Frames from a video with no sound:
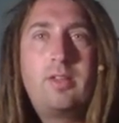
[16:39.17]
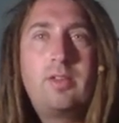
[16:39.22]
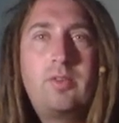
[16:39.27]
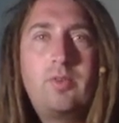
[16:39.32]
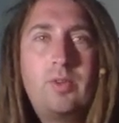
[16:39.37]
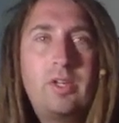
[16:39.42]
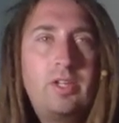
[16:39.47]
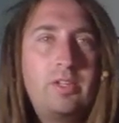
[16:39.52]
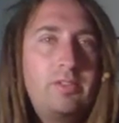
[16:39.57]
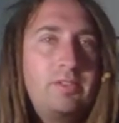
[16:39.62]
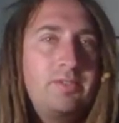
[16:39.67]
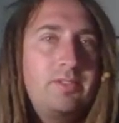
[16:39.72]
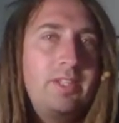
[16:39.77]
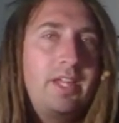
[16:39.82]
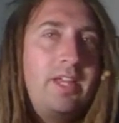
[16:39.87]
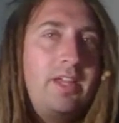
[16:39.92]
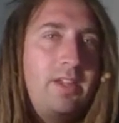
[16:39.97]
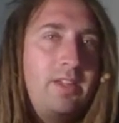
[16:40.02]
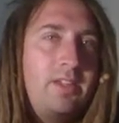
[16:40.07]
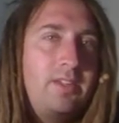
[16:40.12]
Well,
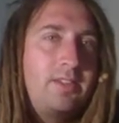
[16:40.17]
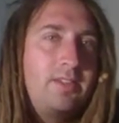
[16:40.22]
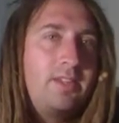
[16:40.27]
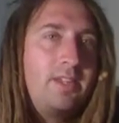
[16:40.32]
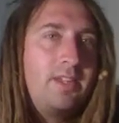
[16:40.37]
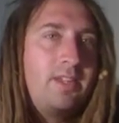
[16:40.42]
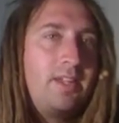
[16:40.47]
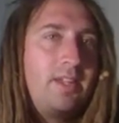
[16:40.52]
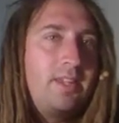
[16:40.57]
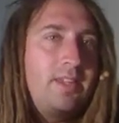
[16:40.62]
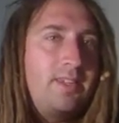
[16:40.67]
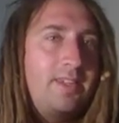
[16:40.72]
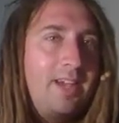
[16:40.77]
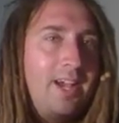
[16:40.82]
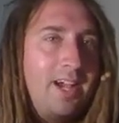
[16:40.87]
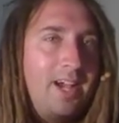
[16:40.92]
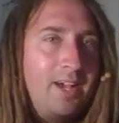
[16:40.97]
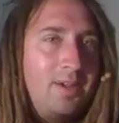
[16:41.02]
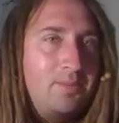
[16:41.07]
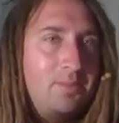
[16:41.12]

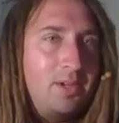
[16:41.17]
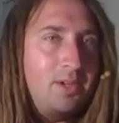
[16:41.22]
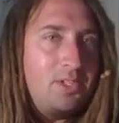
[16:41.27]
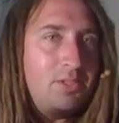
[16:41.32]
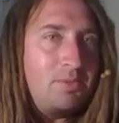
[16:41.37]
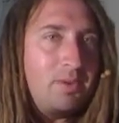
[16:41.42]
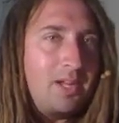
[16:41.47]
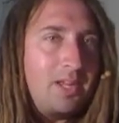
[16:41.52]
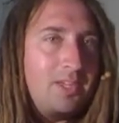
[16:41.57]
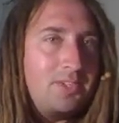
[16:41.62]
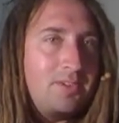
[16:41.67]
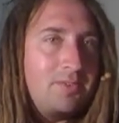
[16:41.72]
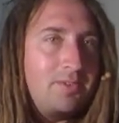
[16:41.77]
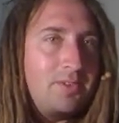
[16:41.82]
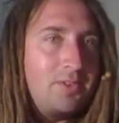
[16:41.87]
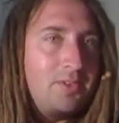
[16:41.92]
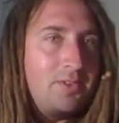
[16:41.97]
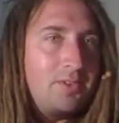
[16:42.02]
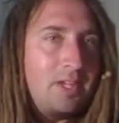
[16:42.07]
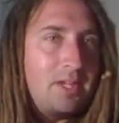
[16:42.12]
not much positive
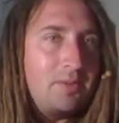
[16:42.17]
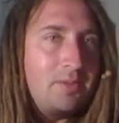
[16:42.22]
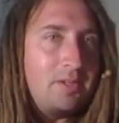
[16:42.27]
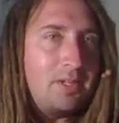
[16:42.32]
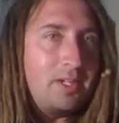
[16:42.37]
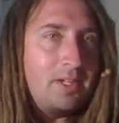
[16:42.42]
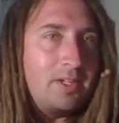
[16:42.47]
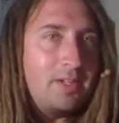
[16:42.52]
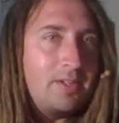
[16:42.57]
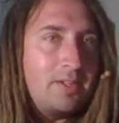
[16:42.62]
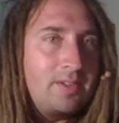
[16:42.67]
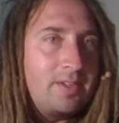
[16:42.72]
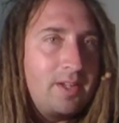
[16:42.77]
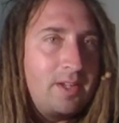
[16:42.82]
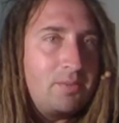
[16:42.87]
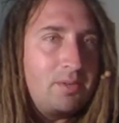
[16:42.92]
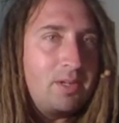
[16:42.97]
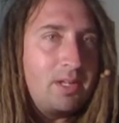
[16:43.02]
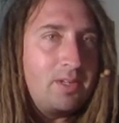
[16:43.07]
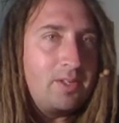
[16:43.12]
news. Again,
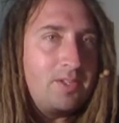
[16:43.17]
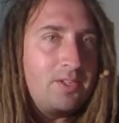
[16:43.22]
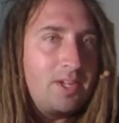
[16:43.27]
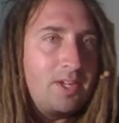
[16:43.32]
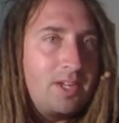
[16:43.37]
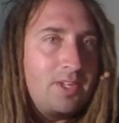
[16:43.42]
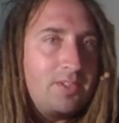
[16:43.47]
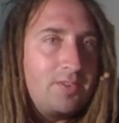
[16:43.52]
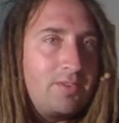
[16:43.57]
apologize